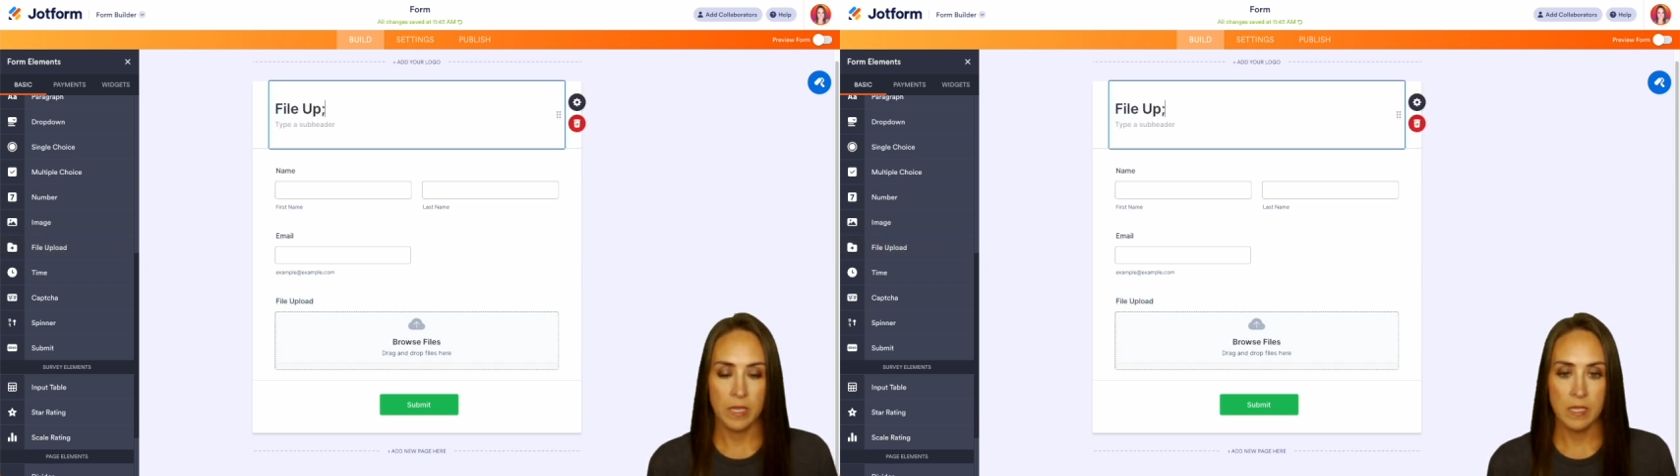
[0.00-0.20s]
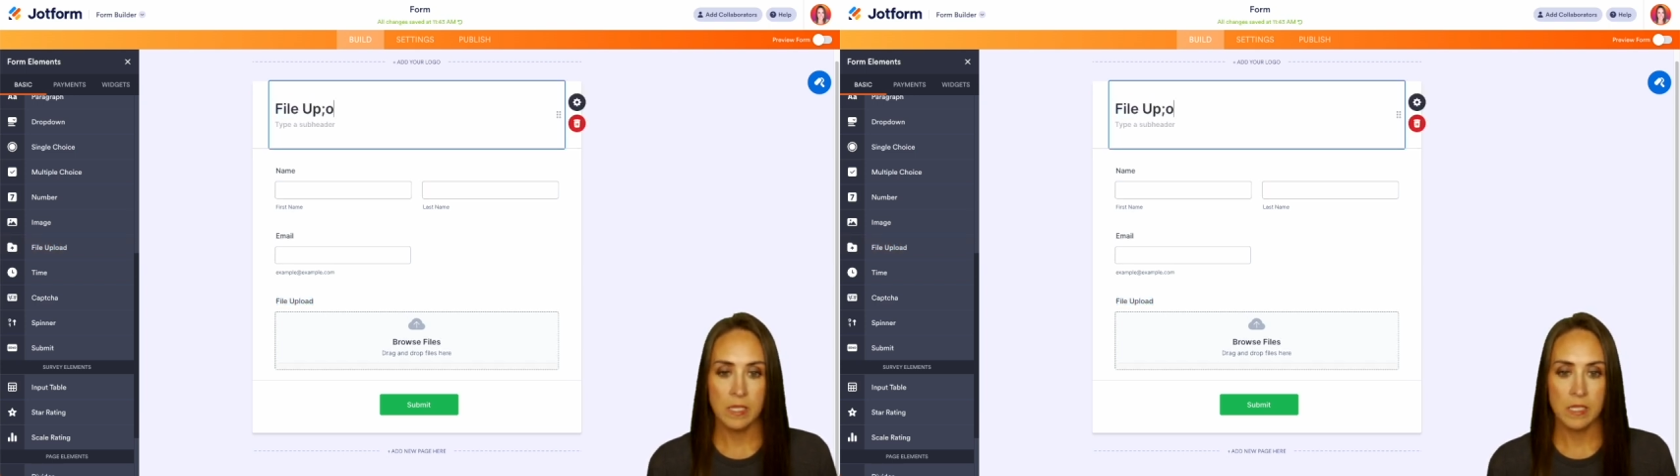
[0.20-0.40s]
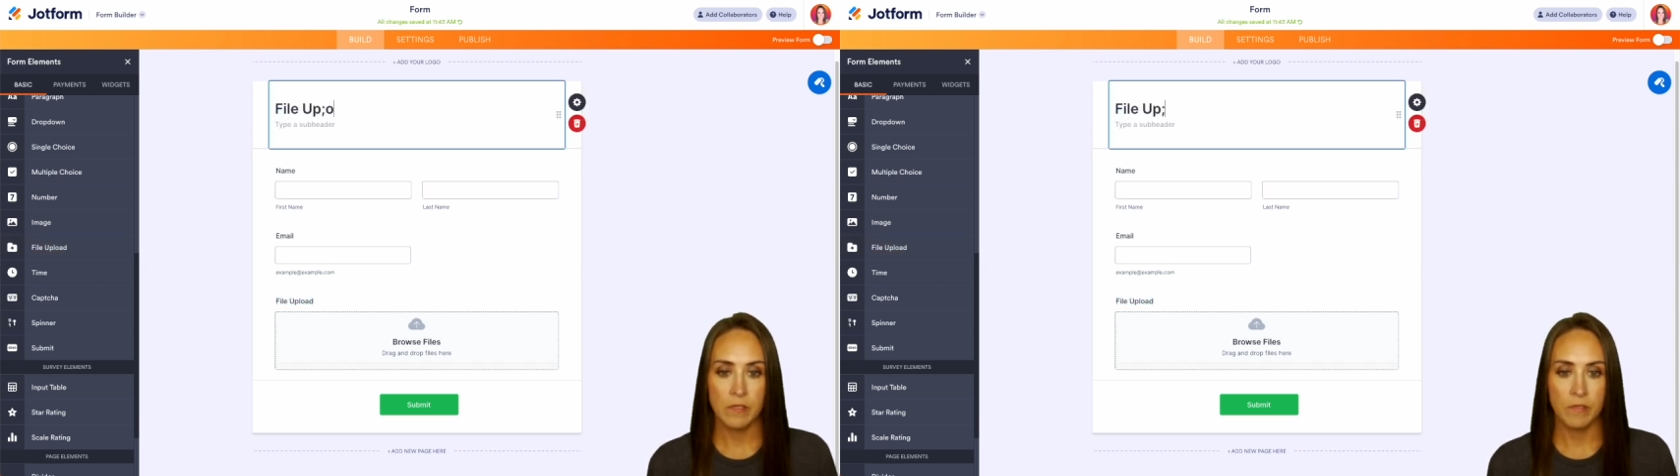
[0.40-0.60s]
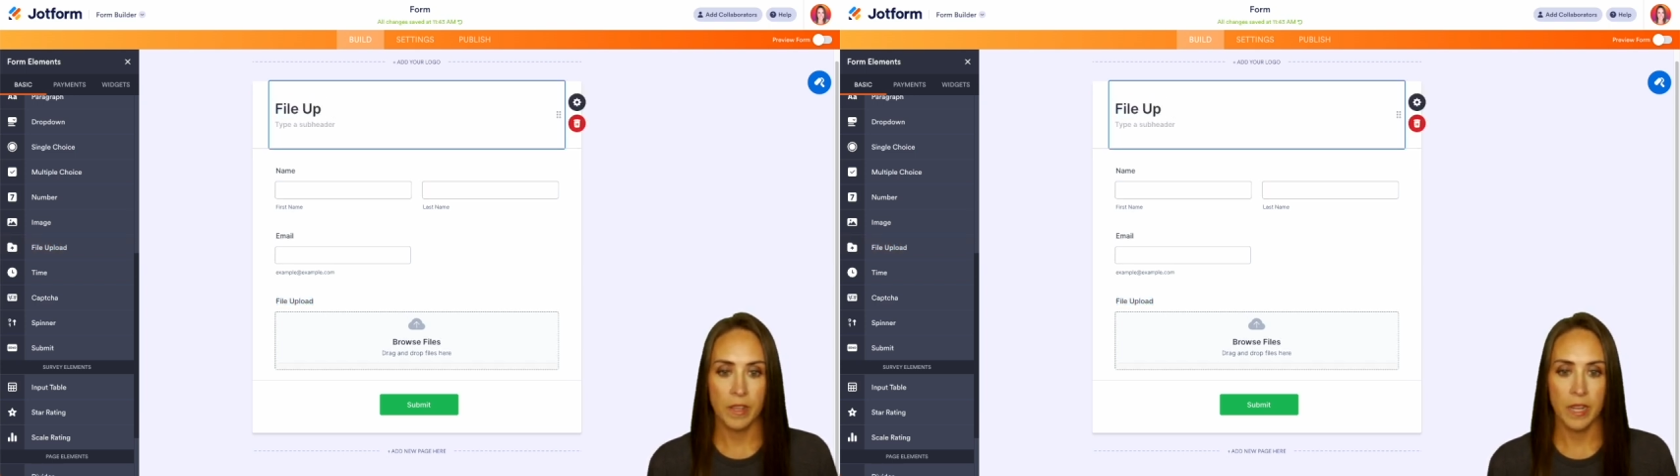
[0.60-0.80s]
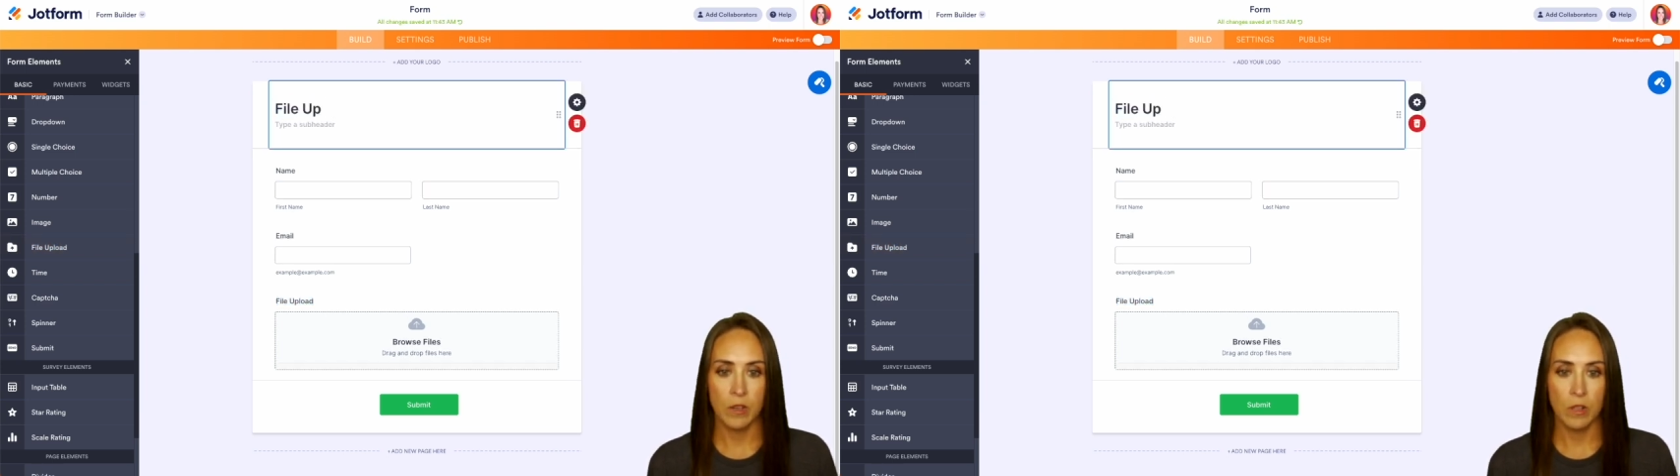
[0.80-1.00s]
this
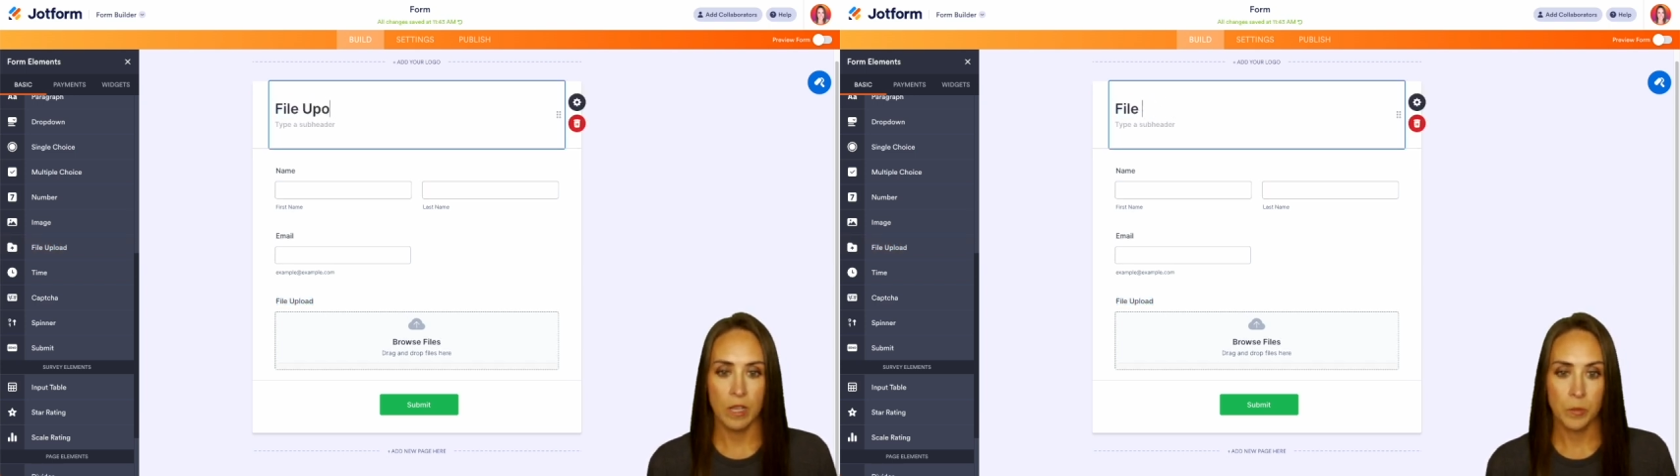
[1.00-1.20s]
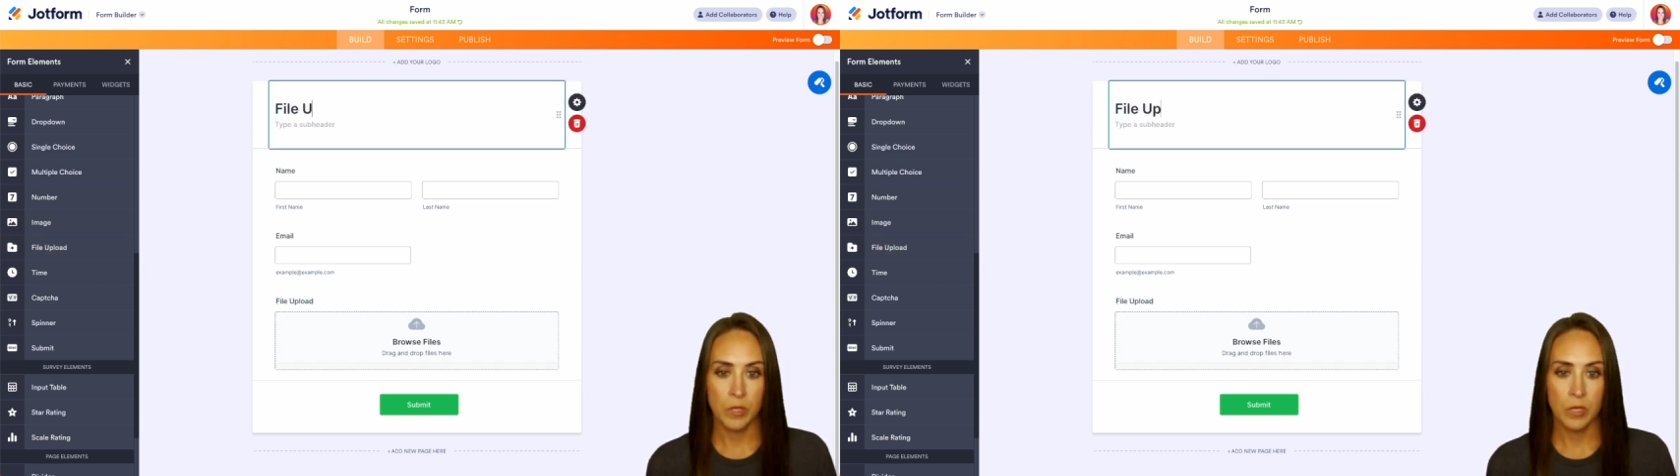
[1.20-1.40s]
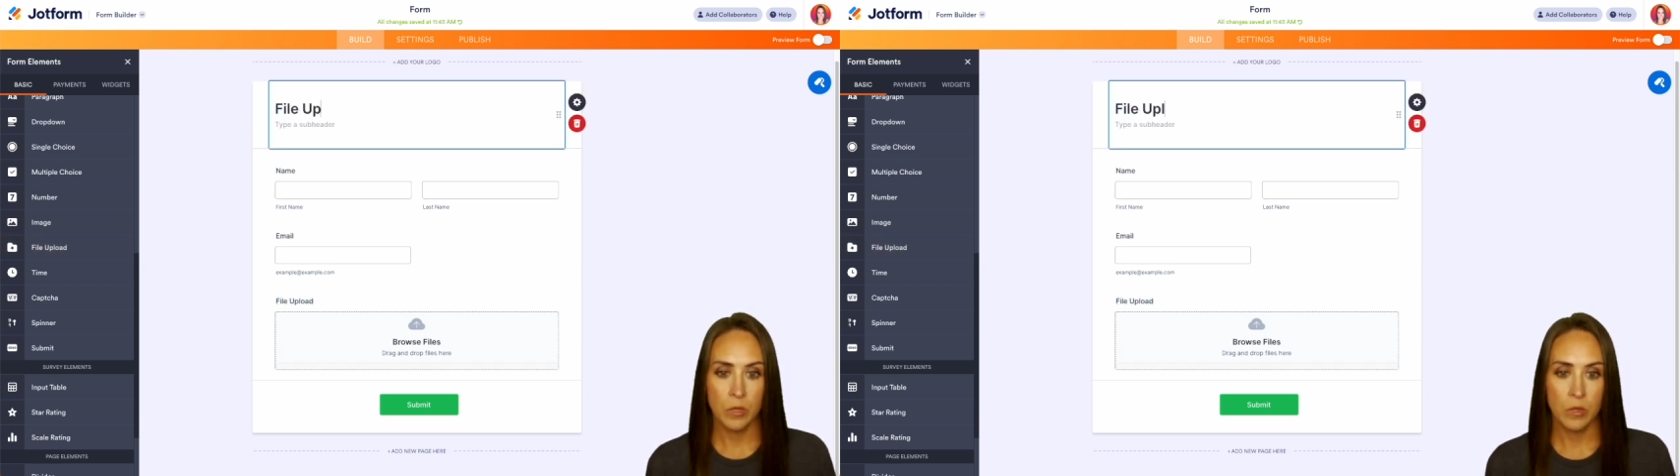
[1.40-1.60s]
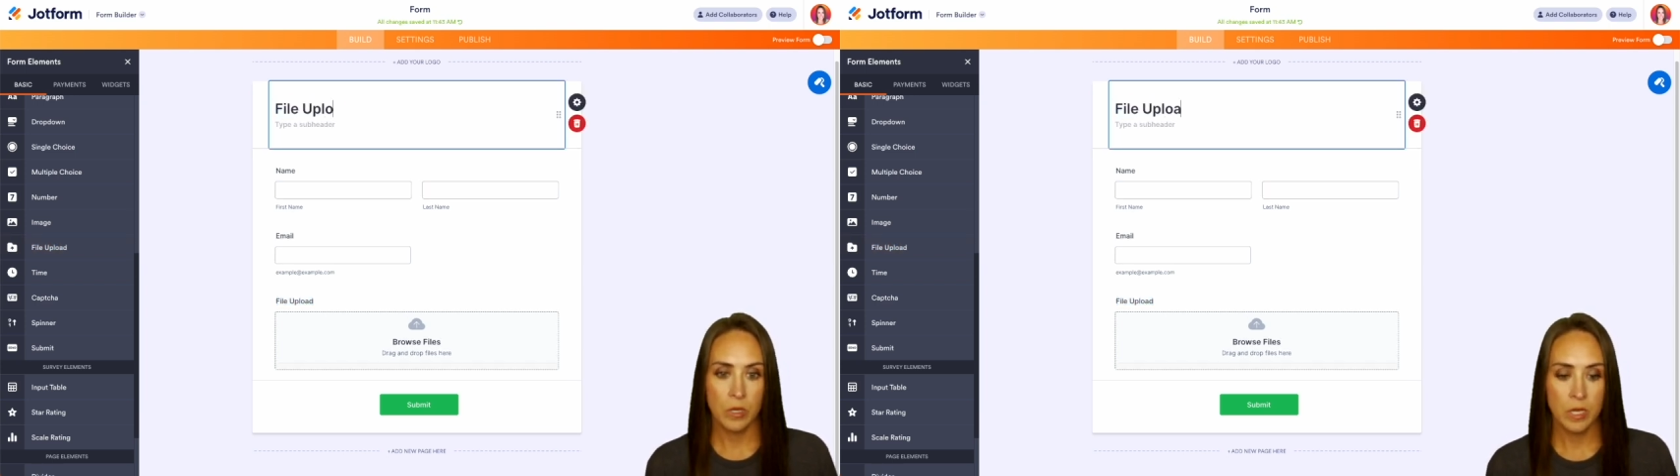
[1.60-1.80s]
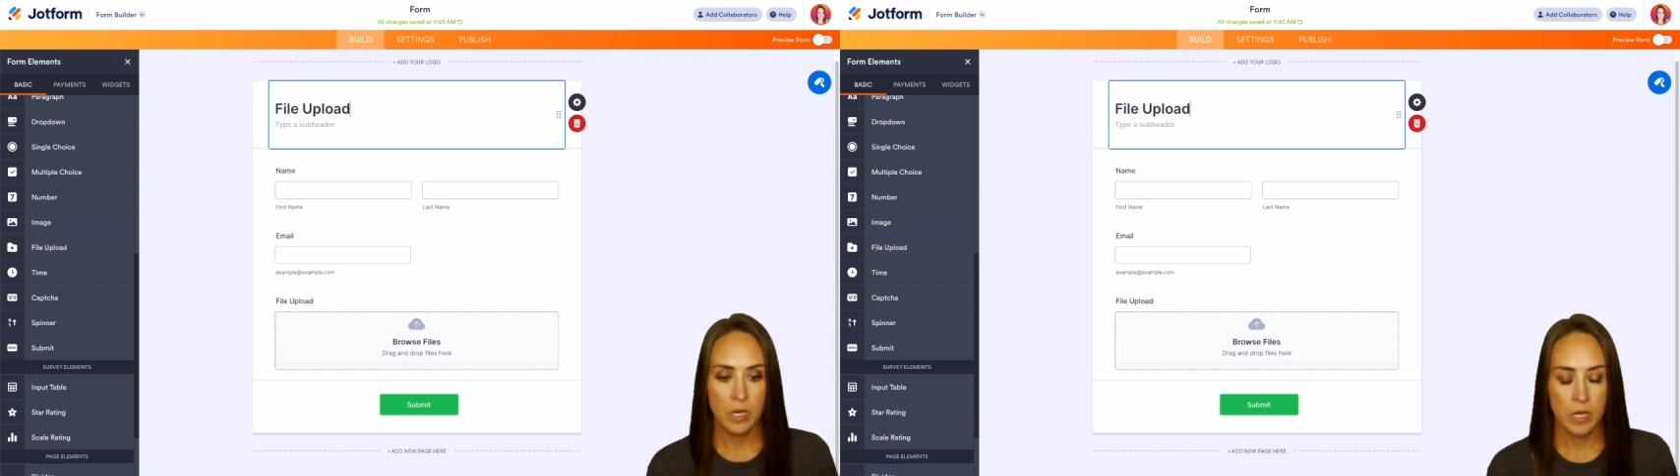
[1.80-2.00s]
file
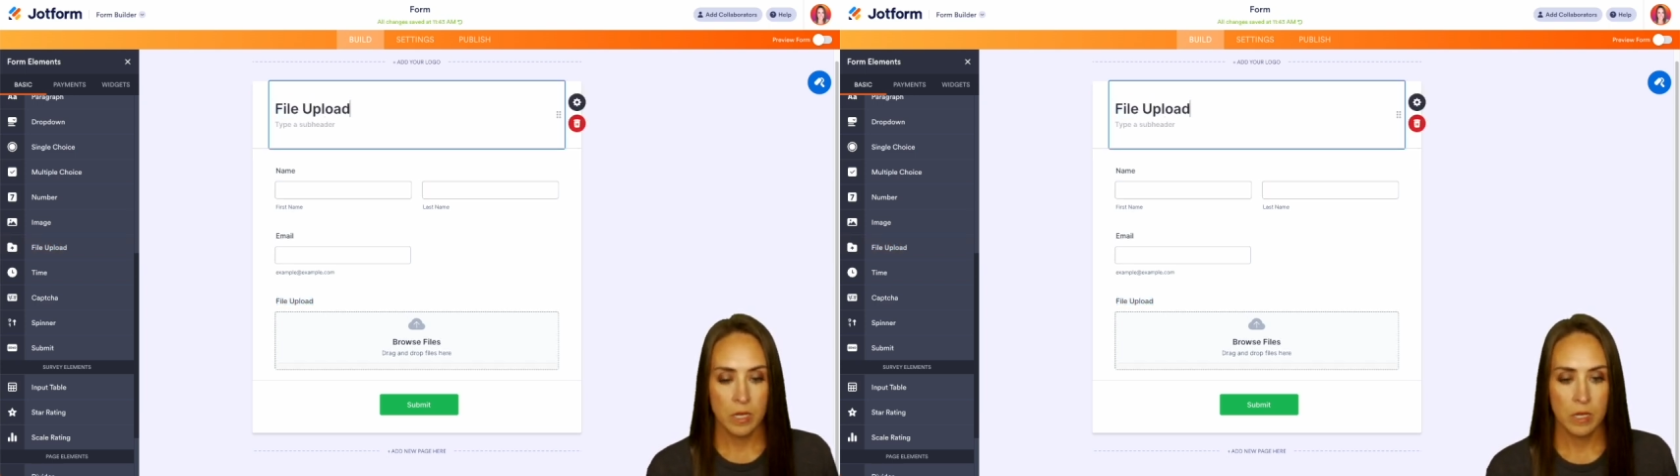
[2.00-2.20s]
upload.